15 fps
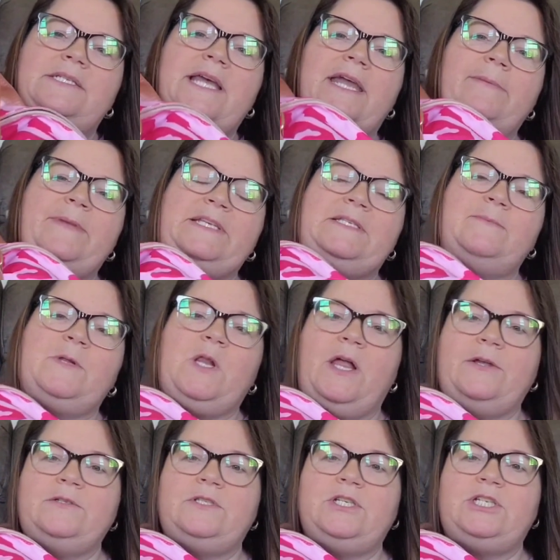take me some
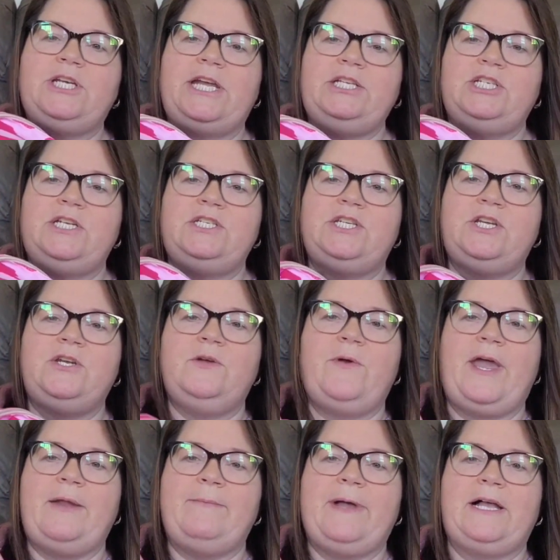clothes to change
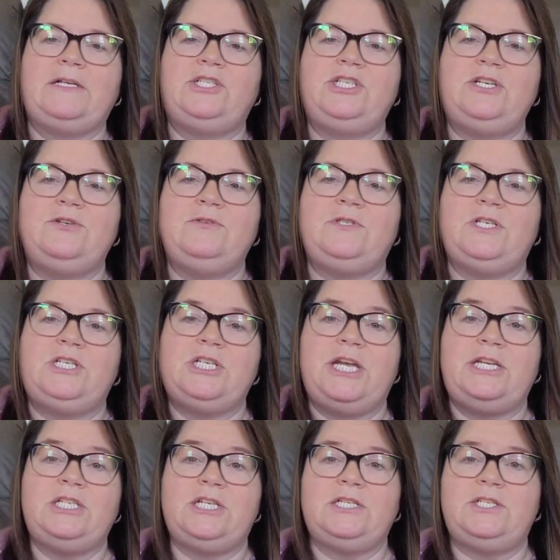into and my shoes to
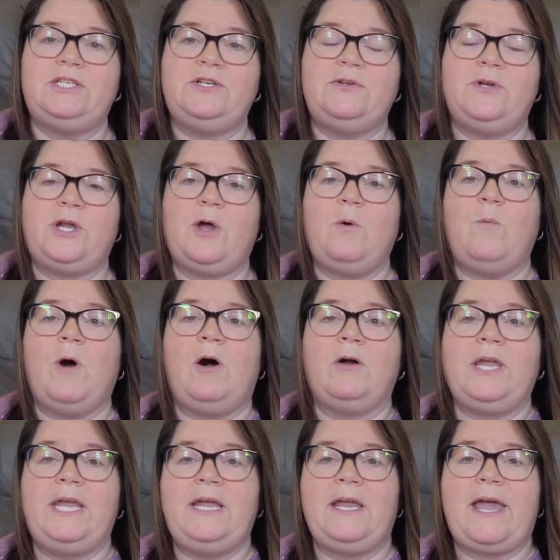change into to go
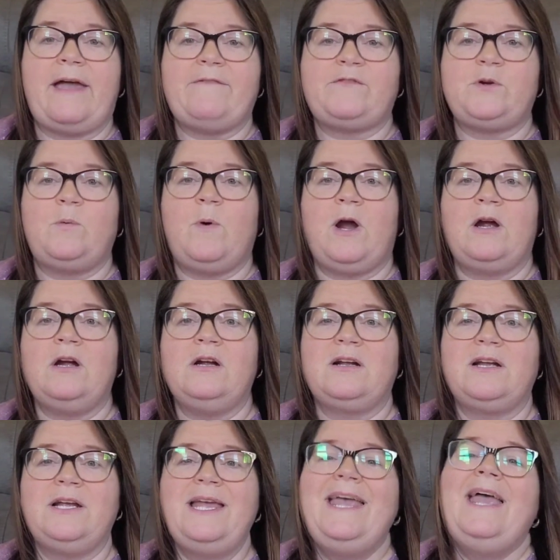walking after
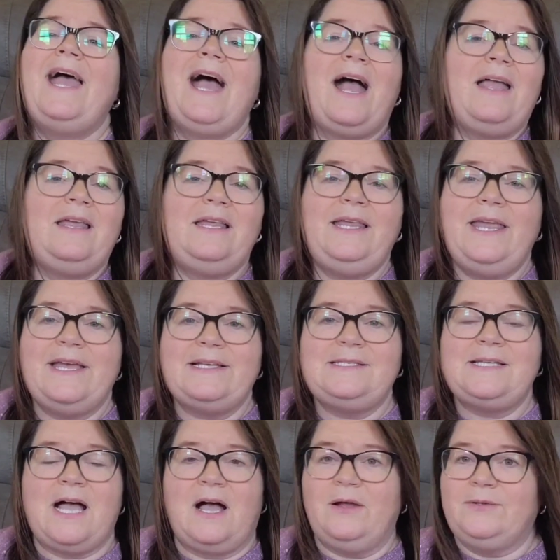work
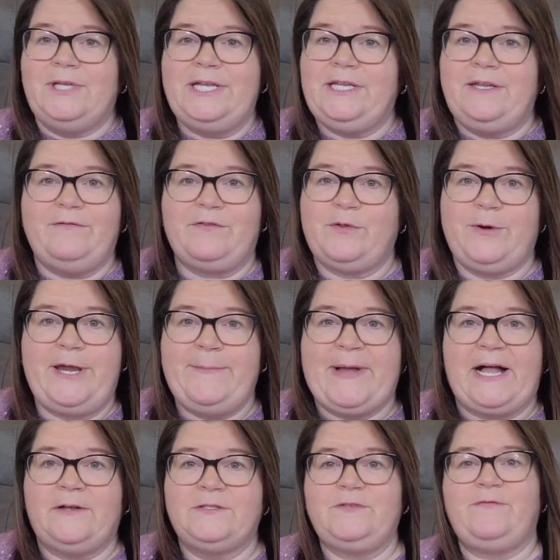yes, I only live three
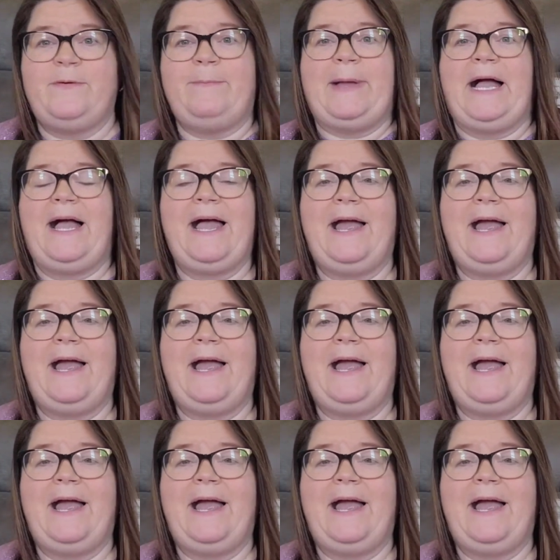miles from my